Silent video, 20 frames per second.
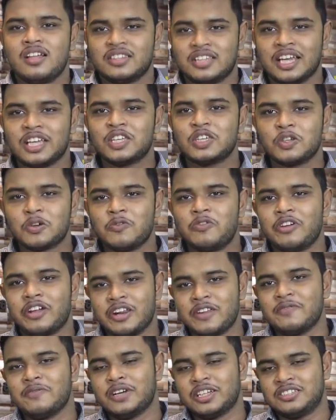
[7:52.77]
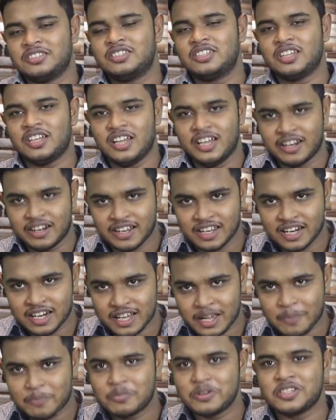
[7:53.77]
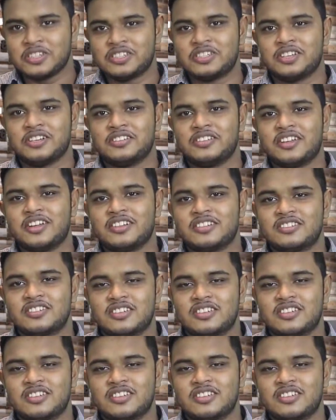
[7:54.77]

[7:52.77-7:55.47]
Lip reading: thank you very much. I really appreciate that.